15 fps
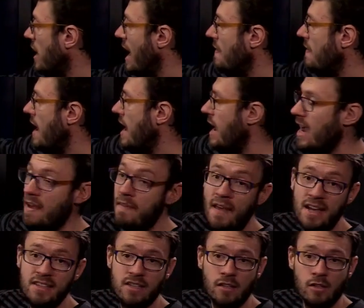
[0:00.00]
and
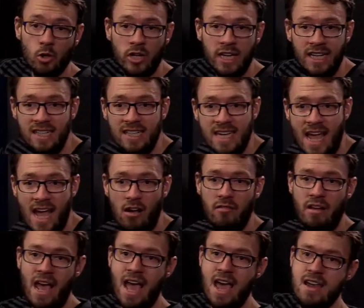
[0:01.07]
that's looking
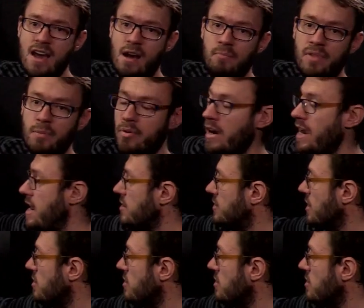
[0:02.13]
down and up the branch.